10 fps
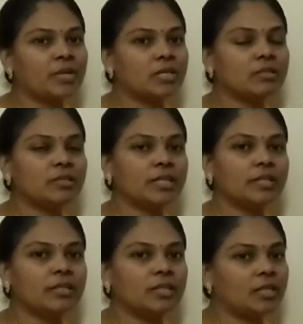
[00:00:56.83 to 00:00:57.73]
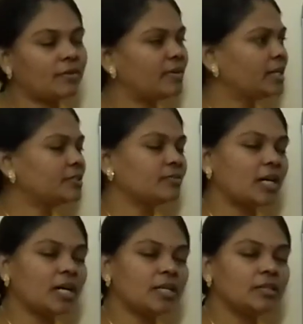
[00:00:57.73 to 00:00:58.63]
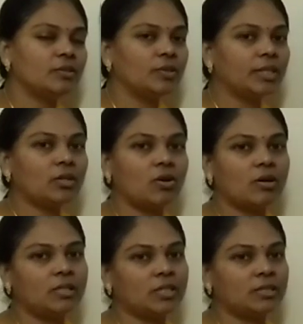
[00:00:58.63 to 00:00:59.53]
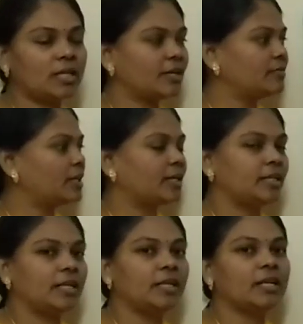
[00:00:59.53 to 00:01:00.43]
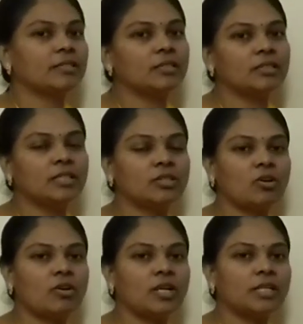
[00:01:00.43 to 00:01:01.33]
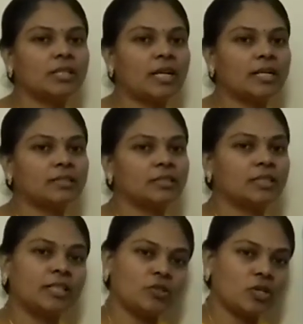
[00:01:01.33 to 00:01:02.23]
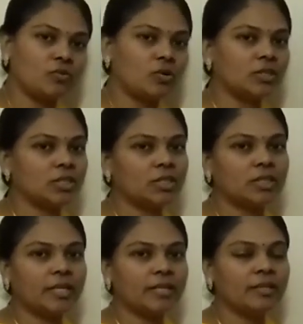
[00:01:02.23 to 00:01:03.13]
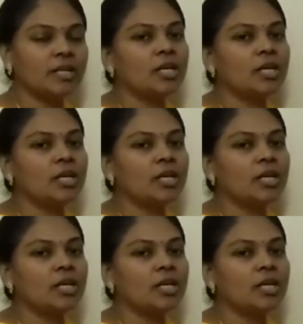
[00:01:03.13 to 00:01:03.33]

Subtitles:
Isn't it? Nowadays we are doing all these and we are telecasting these online classes and you are watching there.